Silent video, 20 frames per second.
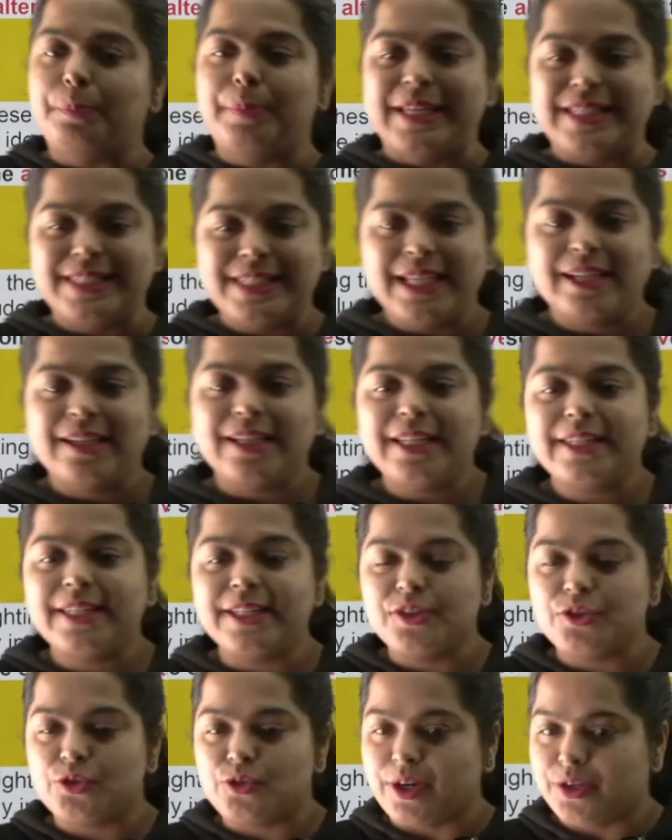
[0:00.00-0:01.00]
Basically the
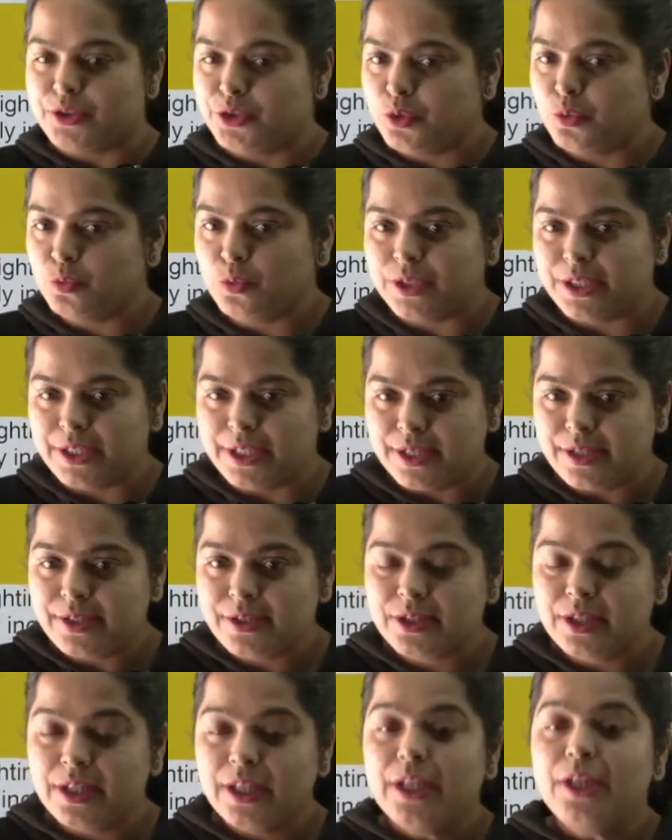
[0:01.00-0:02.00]
instruction word
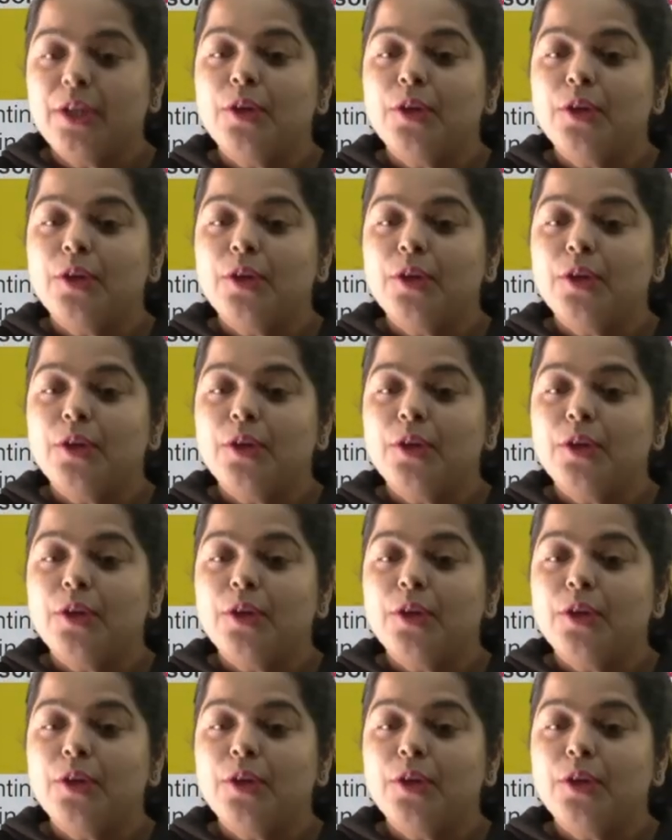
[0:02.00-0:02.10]
is